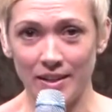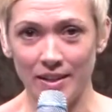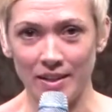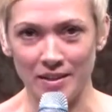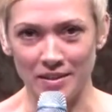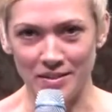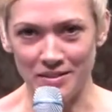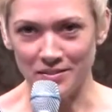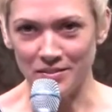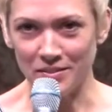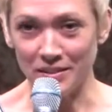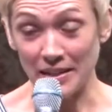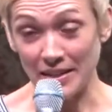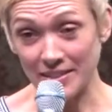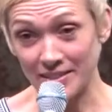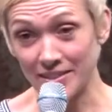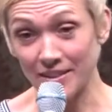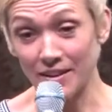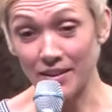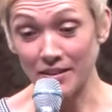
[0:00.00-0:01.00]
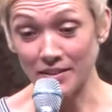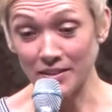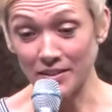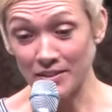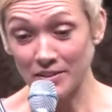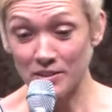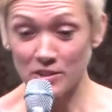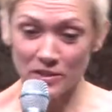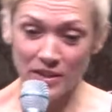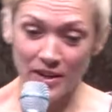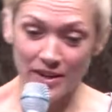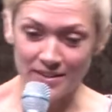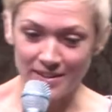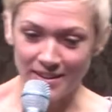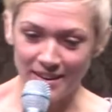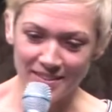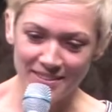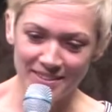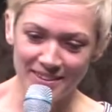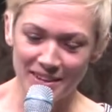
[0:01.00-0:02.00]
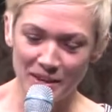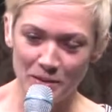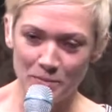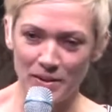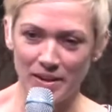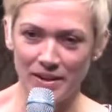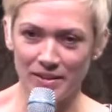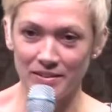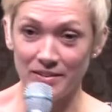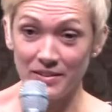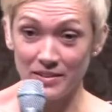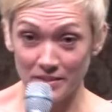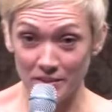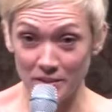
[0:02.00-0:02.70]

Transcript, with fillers: you know, and I said, oh, you know, Gerard and I are thinking about